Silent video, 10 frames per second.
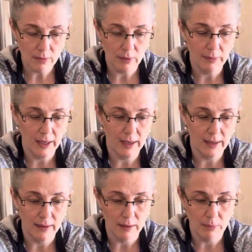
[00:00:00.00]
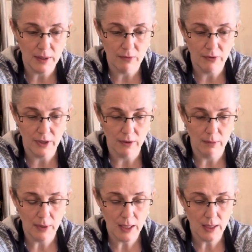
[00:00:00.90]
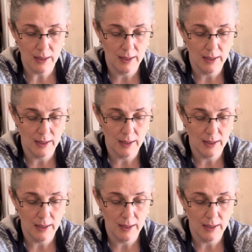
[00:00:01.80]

We'll be adding the beef here in a minute.